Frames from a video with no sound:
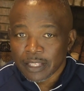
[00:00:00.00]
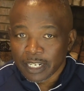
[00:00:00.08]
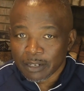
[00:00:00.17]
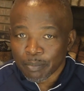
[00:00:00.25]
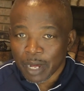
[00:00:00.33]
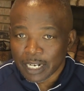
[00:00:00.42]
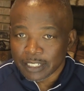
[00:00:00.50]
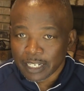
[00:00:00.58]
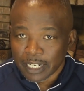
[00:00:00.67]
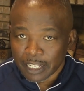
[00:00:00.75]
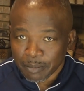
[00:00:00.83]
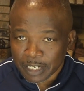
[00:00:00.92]
than the policy
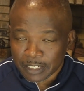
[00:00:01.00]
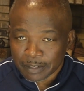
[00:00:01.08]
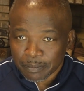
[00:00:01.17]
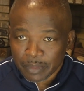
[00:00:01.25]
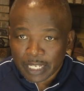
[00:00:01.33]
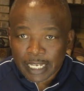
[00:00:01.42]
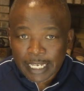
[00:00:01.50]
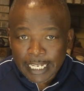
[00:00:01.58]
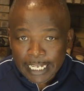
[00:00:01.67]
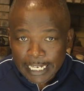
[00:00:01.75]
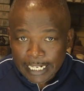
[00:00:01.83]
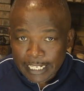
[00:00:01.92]
limits.
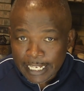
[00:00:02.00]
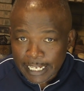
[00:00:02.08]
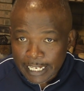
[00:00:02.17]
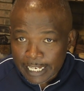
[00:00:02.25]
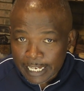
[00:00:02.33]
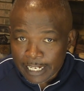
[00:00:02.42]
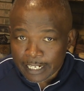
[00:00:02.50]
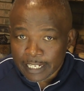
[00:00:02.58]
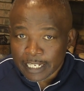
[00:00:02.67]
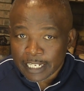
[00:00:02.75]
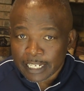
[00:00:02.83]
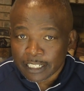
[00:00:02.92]
In the end,
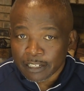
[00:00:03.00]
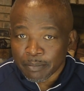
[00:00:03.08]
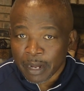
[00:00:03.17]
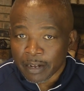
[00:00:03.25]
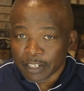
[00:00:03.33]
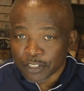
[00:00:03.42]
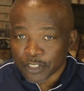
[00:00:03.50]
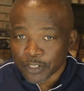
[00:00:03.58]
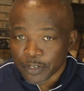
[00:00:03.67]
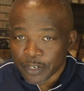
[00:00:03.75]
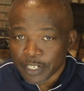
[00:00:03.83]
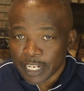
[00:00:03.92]
it's about
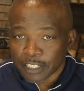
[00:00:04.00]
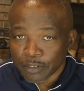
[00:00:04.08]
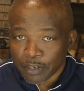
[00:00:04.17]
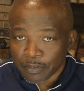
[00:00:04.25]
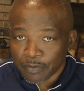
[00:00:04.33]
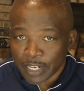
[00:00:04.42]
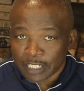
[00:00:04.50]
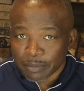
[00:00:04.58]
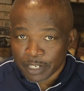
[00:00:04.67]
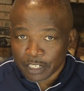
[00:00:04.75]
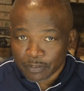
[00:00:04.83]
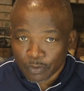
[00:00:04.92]
ensuring that your
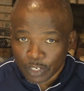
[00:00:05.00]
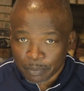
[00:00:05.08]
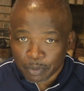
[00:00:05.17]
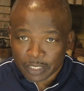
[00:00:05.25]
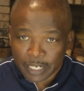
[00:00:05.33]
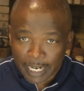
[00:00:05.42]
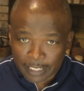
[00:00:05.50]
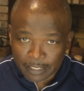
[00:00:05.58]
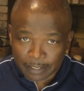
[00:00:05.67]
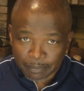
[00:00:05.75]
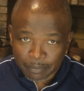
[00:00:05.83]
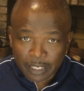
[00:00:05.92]
investment is fully
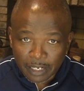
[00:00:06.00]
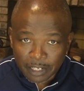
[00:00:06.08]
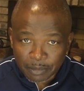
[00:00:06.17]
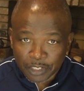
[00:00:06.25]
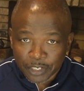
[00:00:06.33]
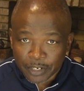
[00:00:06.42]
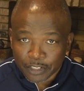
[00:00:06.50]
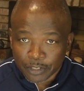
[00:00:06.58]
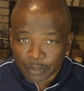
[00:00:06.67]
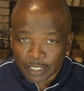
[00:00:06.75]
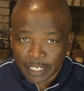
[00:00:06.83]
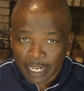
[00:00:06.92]
protected. Now let me share
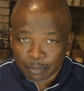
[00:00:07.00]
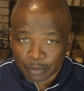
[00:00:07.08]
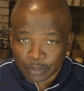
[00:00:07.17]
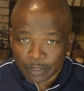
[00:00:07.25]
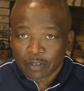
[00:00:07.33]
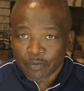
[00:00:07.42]
2 examples.